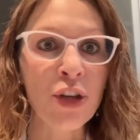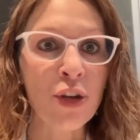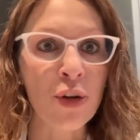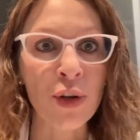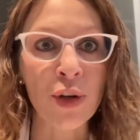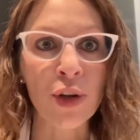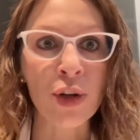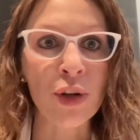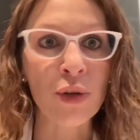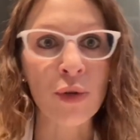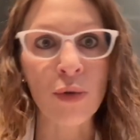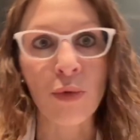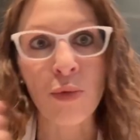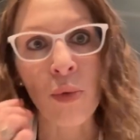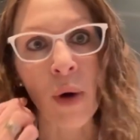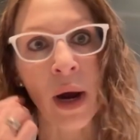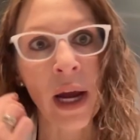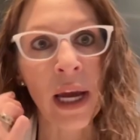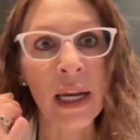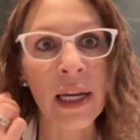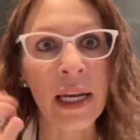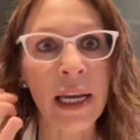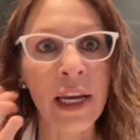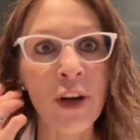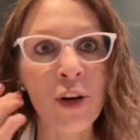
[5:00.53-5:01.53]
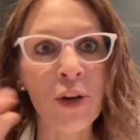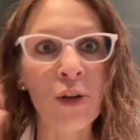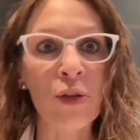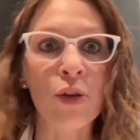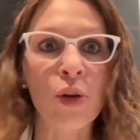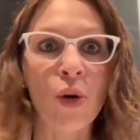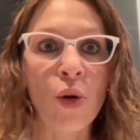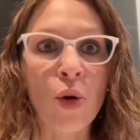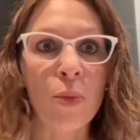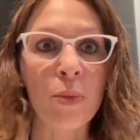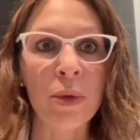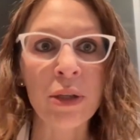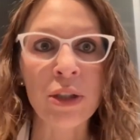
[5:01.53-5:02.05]
your right
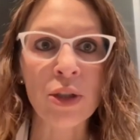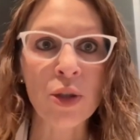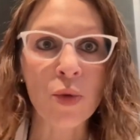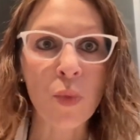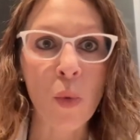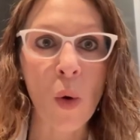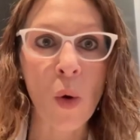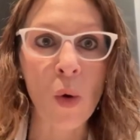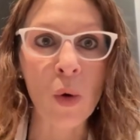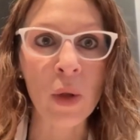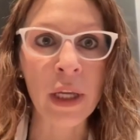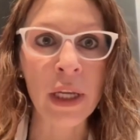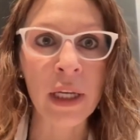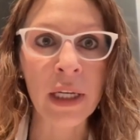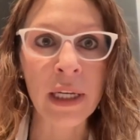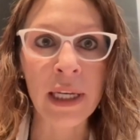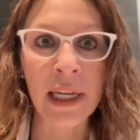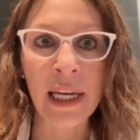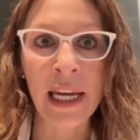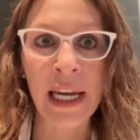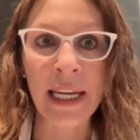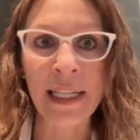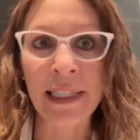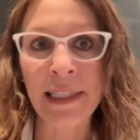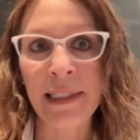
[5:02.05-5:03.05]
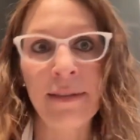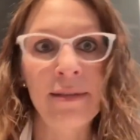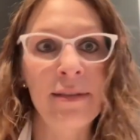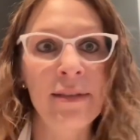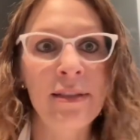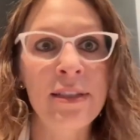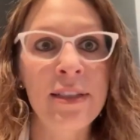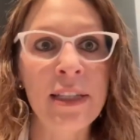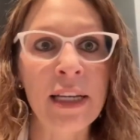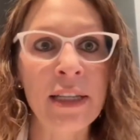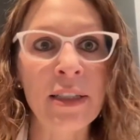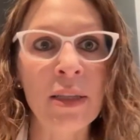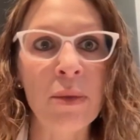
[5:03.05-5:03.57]
earlobe is swollen,
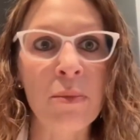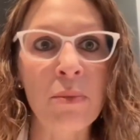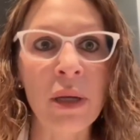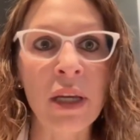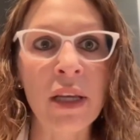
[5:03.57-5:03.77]
it doesn't